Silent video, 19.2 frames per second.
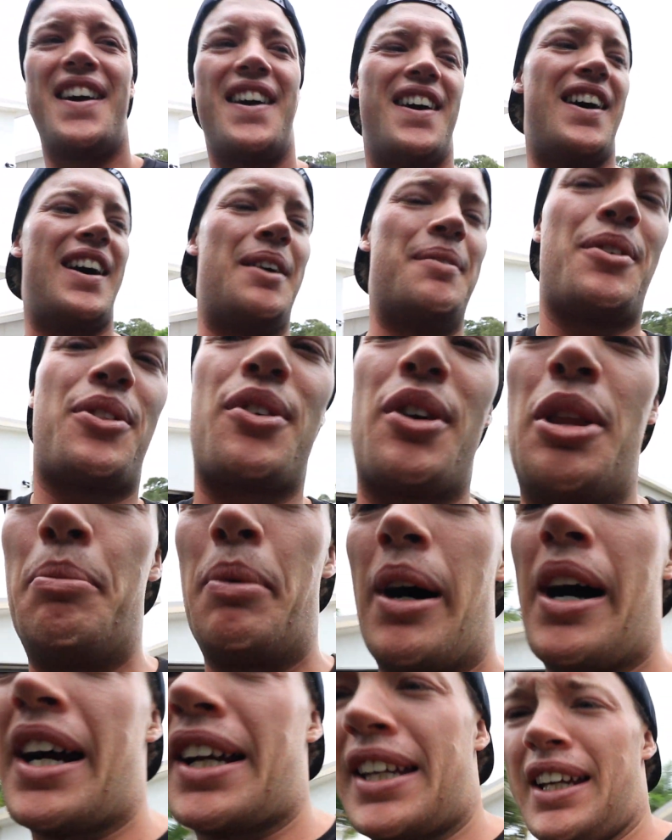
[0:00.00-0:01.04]
I'm going to throw the
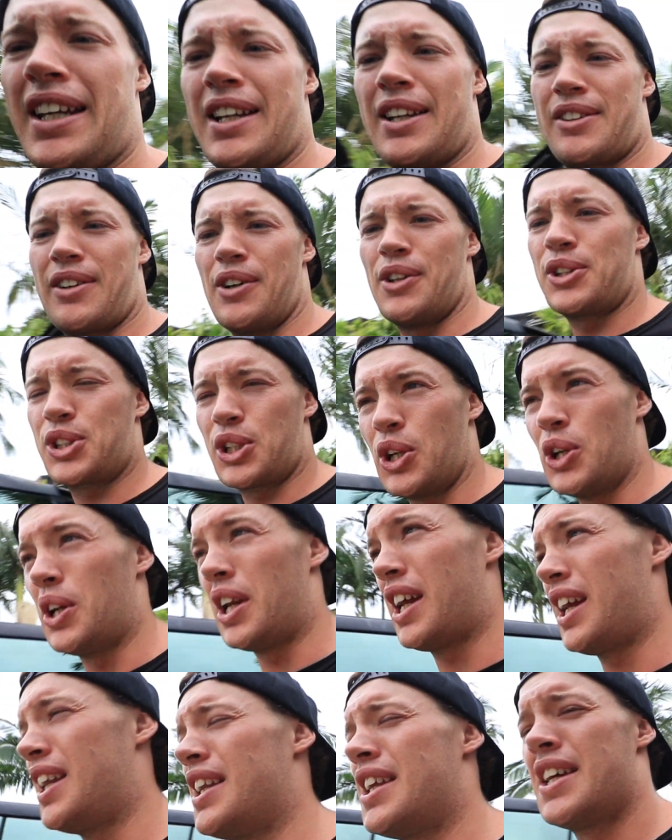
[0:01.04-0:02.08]
bike in, throw the scoot
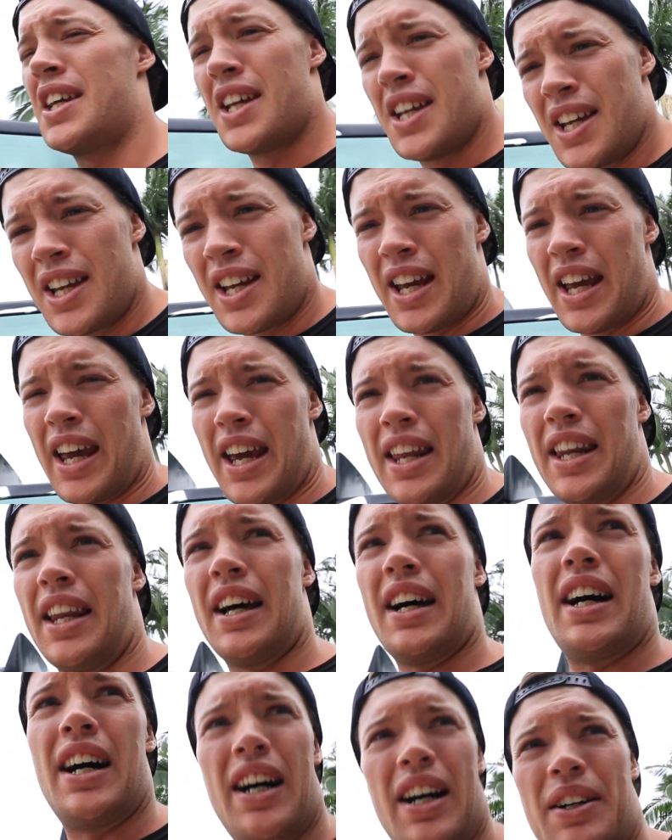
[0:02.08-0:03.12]
in, and
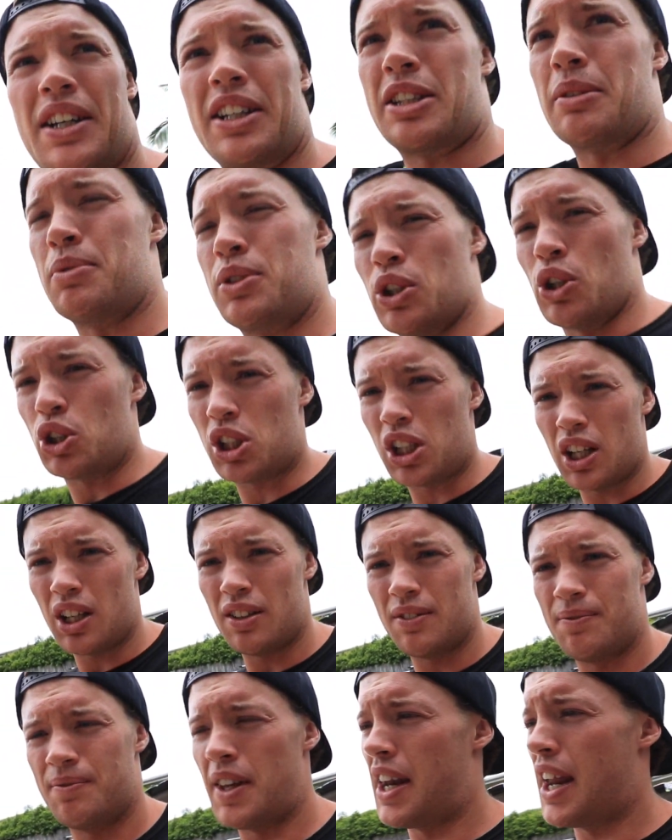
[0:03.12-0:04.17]
get some sushi,
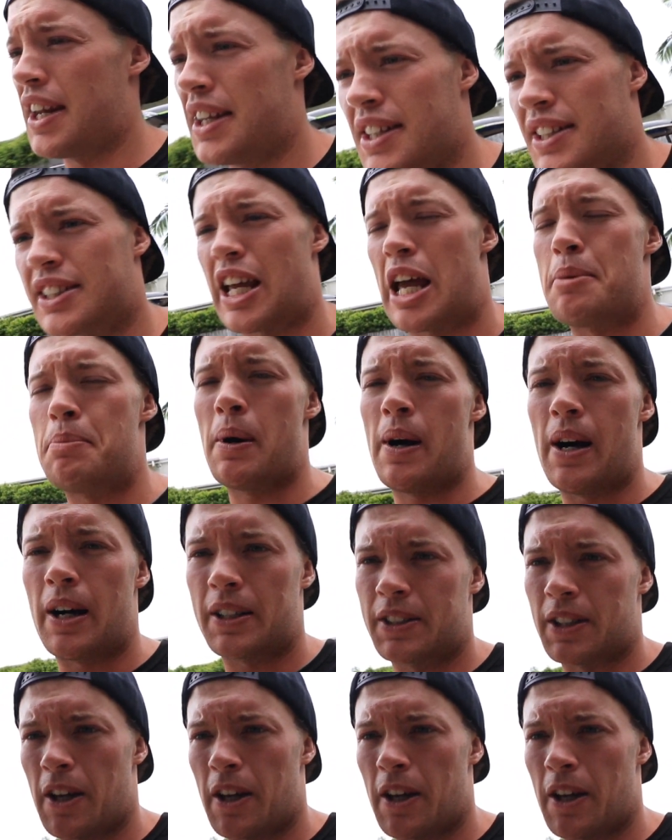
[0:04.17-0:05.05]
and then head to the skate park.